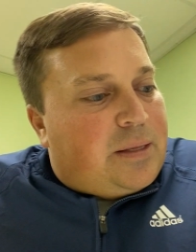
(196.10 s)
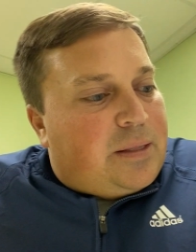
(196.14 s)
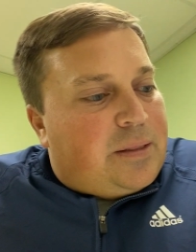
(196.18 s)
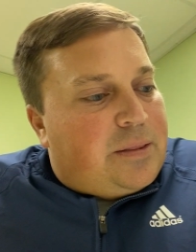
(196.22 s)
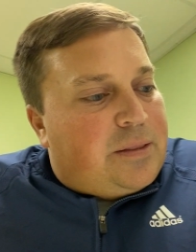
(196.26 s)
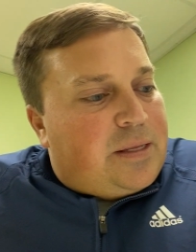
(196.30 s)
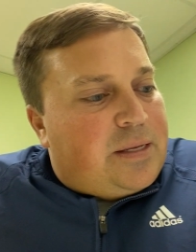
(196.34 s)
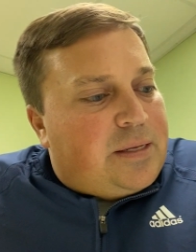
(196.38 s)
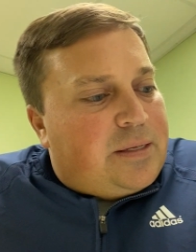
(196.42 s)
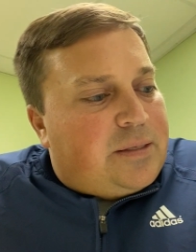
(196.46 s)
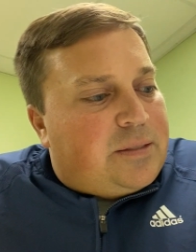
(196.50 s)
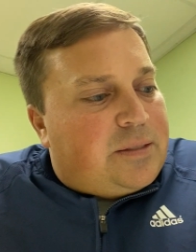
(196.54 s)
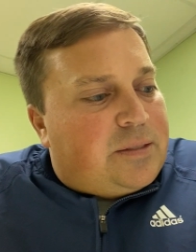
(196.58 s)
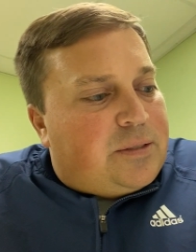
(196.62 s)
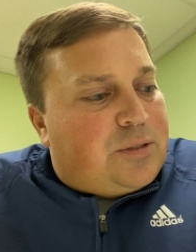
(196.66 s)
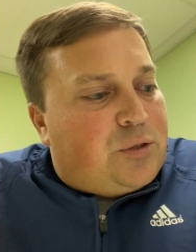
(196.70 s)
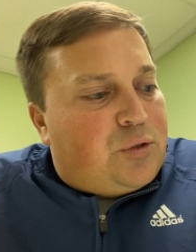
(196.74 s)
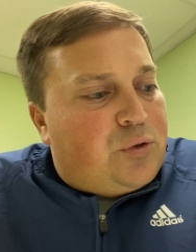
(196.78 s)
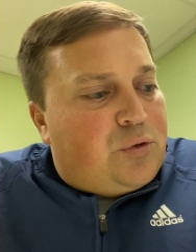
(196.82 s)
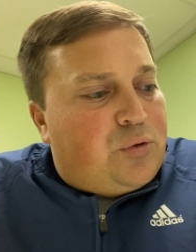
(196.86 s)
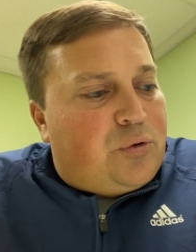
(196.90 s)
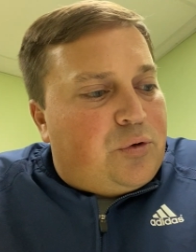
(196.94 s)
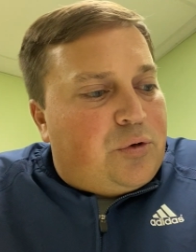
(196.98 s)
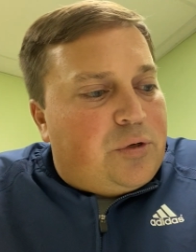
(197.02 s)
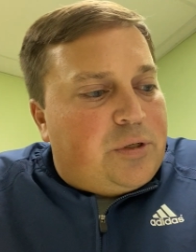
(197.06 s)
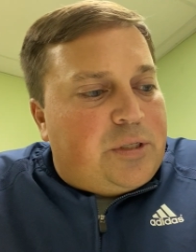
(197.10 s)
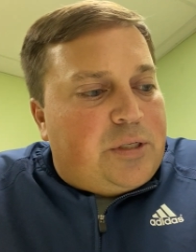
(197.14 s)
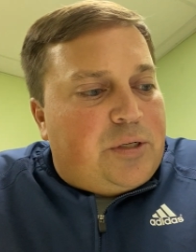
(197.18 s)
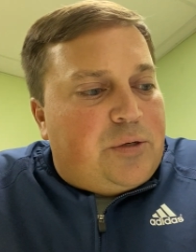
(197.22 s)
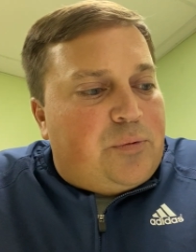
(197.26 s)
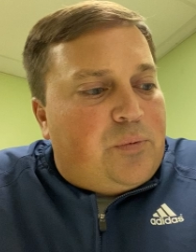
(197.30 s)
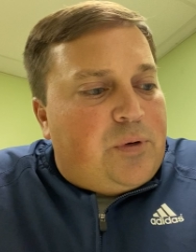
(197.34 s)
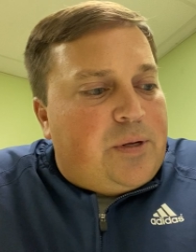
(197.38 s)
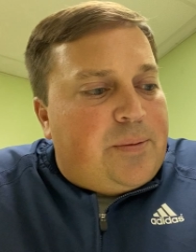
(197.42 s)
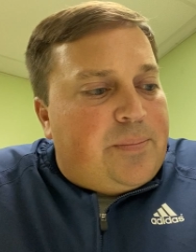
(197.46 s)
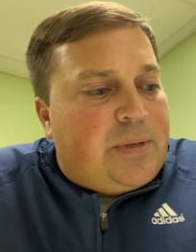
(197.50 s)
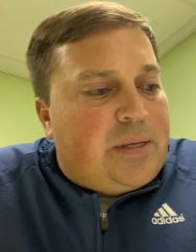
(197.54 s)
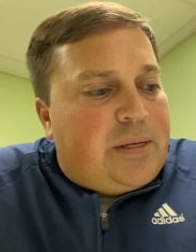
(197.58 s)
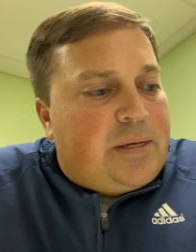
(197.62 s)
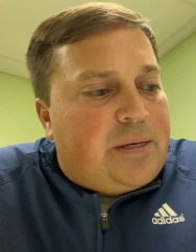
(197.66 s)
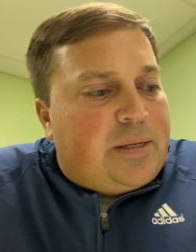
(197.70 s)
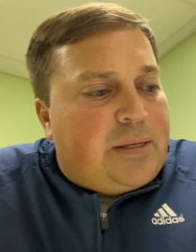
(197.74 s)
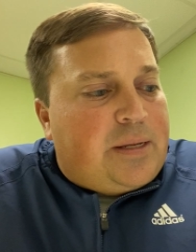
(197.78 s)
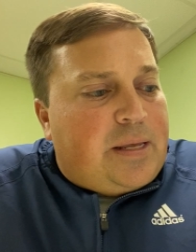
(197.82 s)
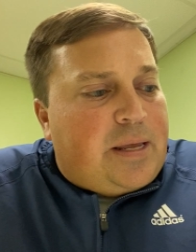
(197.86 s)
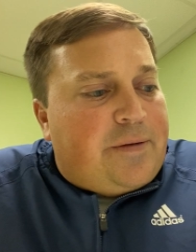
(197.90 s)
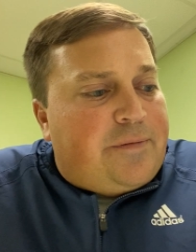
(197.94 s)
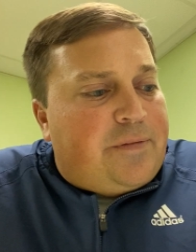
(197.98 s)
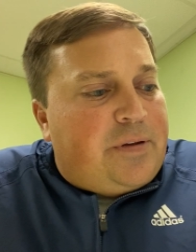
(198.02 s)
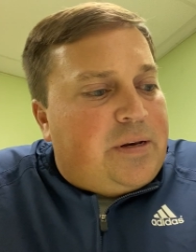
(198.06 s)
These two Christian
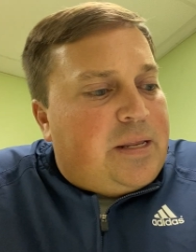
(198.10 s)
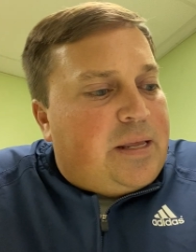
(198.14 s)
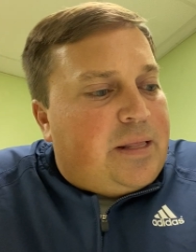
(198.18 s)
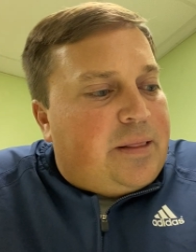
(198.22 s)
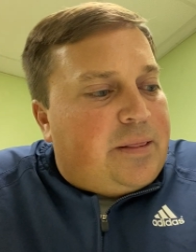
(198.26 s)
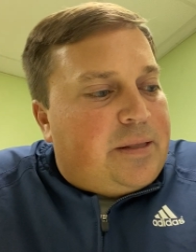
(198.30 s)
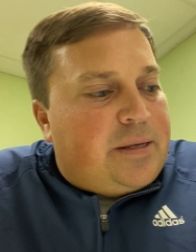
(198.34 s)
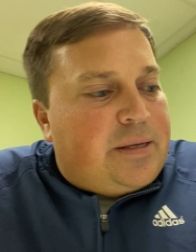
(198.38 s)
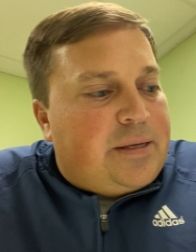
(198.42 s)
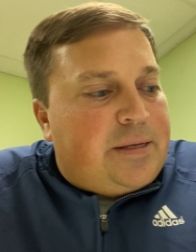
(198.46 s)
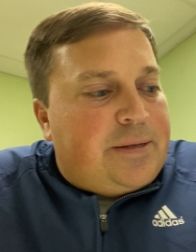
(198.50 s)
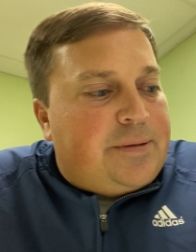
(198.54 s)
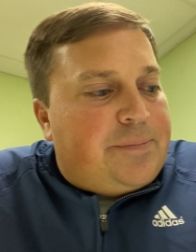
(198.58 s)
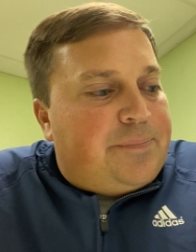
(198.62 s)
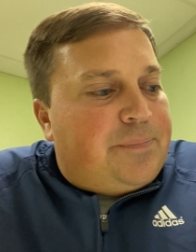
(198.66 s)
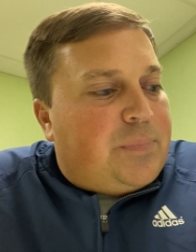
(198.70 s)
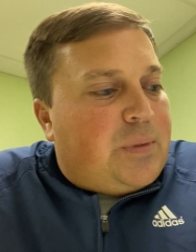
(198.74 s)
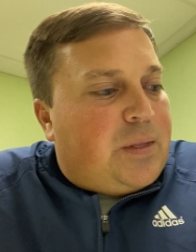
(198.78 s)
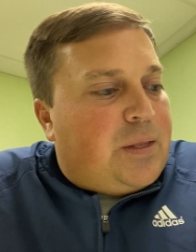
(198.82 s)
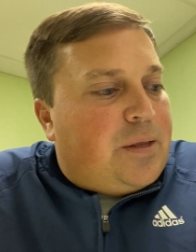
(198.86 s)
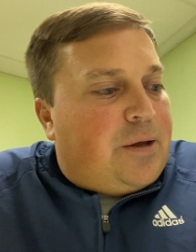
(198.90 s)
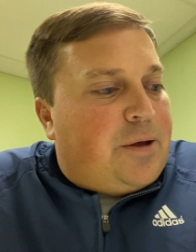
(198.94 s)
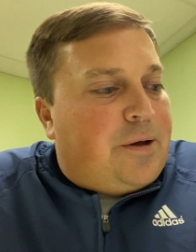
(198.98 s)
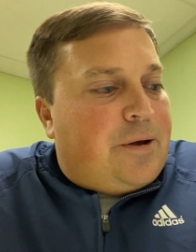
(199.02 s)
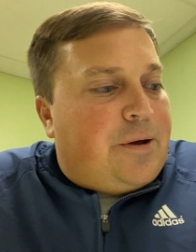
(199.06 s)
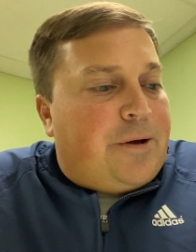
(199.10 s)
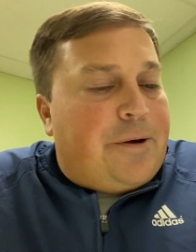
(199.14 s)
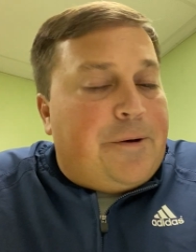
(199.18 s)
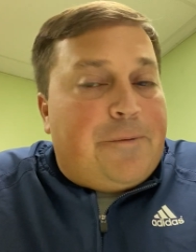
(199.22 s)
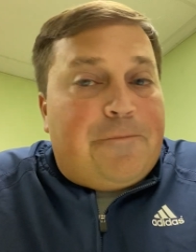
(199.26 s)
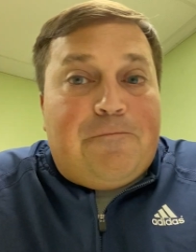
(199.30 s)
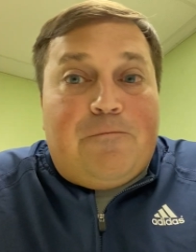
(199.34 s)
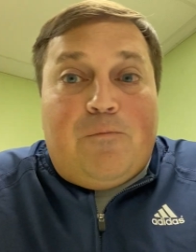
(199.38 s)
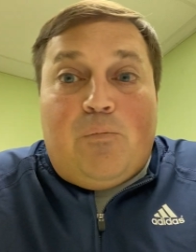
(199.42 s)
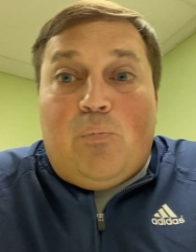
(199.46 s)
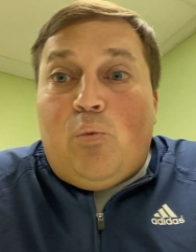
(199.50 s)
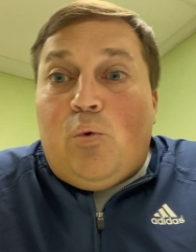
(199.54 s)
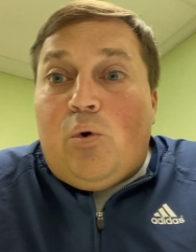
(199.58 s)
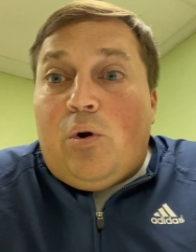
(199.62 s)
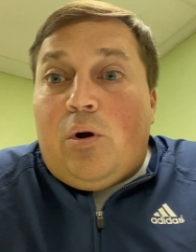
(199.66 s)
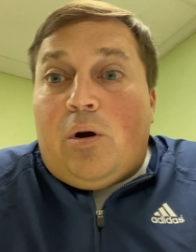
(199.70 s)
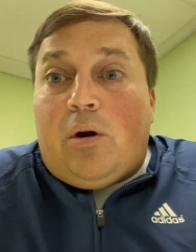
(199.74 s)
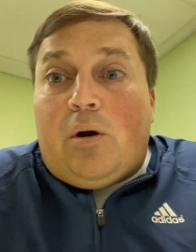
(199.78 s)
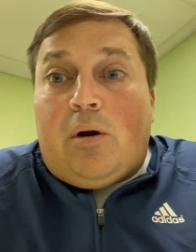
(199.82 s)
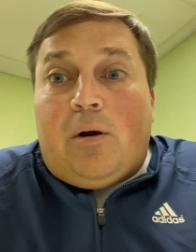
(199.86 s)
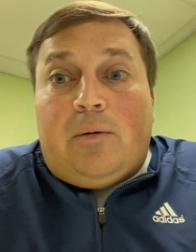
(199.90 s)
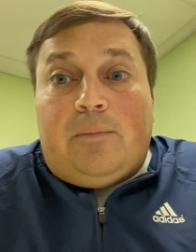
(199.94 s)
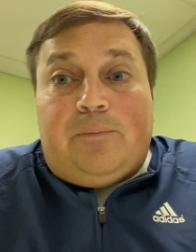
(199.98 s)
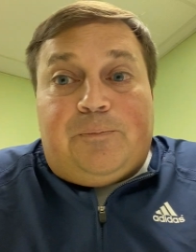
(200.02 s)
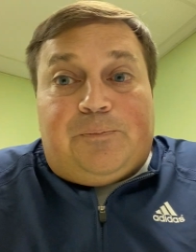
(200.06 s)
women evidently um,
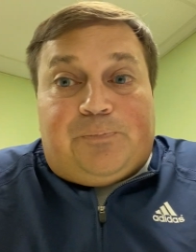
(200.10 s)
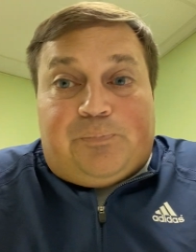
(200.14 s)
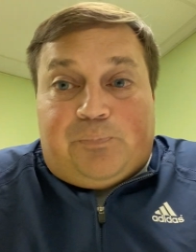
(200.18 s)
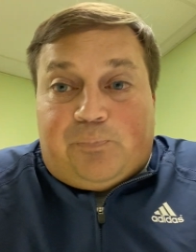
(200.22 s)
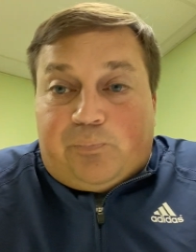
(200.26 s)
were